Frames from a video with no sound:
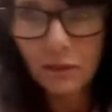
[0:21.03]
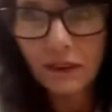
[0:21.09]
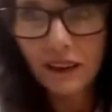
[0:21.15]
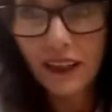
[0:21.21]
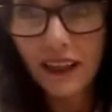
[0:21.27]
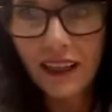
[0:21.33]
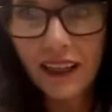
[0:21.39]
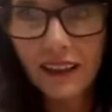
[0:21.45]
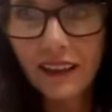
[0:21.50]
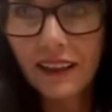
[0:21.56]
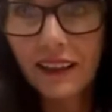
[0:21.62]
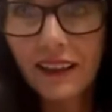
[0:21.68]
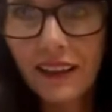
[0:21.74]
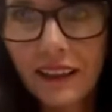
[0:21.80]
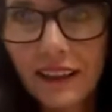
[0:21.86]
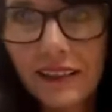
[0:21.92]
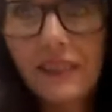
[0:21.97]
playing
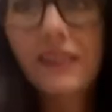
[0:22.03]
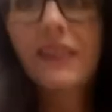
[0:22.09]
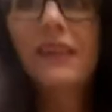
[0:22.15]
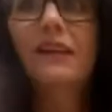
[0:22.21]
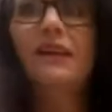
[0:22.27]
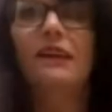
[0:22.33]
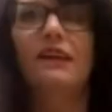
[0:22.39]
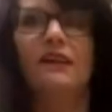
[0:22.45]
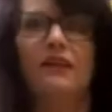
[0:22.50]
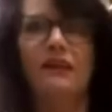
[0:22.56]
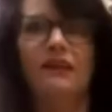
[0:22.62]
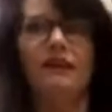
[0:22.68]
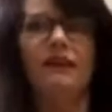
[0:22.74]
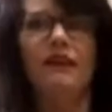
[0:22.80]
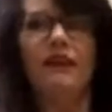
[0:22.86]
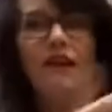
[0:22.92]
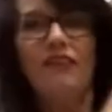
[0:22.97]
nice.
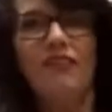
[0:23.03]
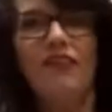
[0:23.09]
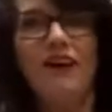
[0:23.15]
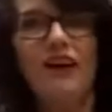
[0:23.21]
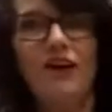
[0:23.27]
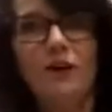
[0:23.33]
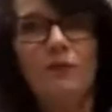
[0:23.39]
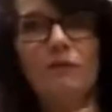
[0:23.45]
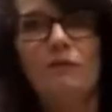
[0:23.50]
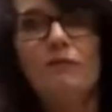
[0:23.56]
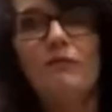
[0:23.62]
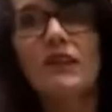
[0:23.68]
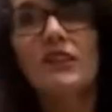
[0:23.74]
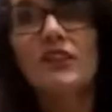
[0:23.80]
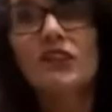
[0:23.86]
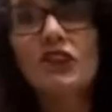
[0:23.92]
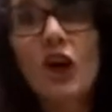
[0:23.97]
There.
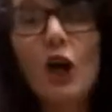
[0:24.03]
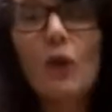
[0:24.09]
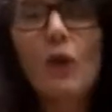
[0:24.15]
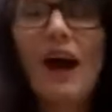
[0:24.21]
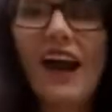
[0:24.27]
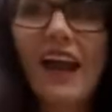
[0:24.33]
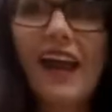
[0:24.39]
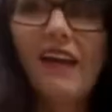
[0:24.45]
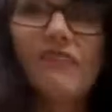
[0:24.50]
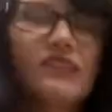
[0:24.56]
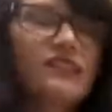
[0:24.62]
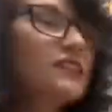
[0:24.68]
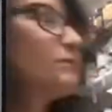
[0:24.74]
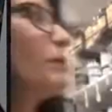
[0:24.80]
So I have this